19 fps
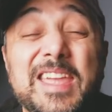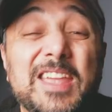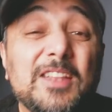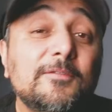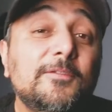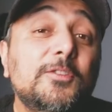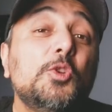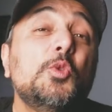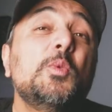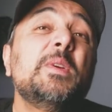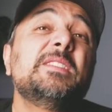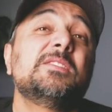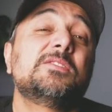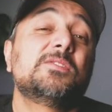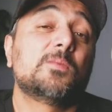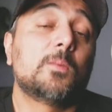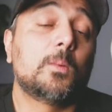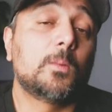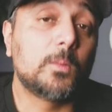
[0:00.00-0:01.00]

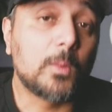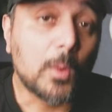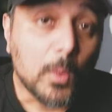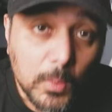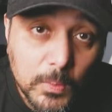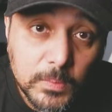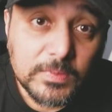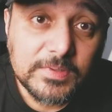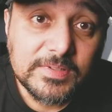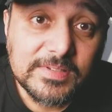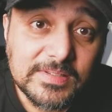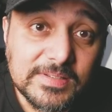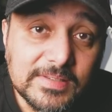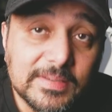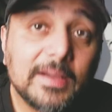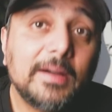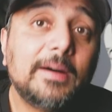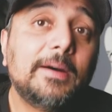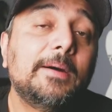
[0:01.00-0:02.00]
influence
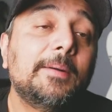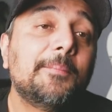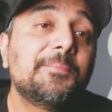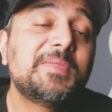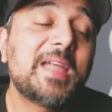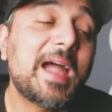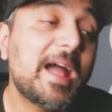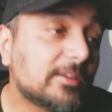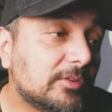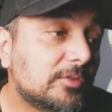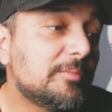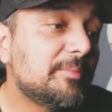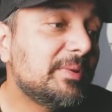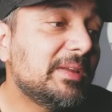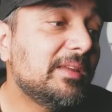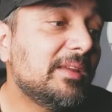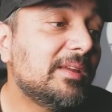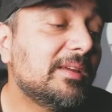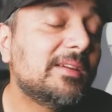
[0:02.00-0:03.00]
roles, um, that could
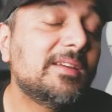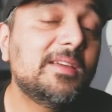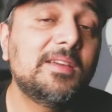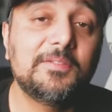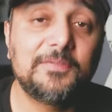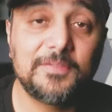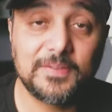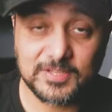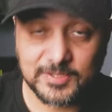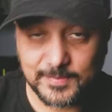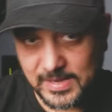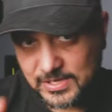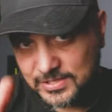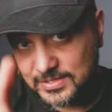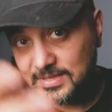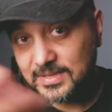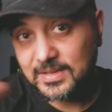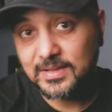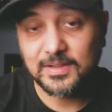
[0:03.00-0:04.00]
be if,
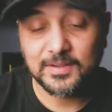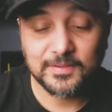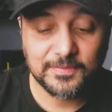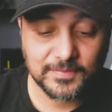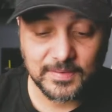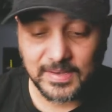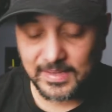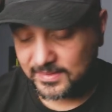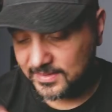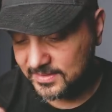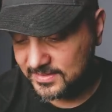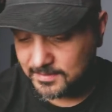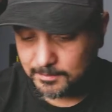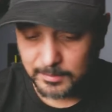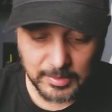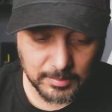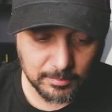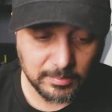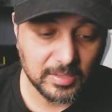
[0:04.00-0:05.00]
especially if like the
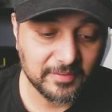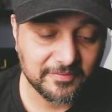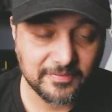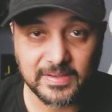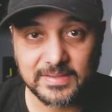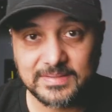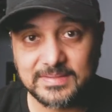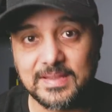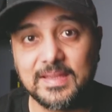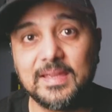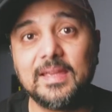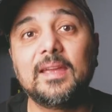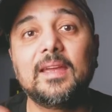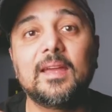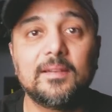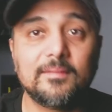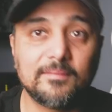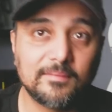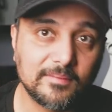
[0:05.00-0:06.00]
simple bug
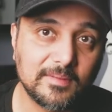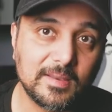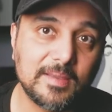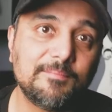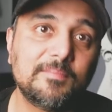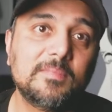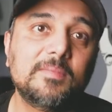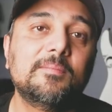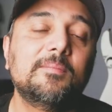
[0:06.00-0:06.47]
fixing and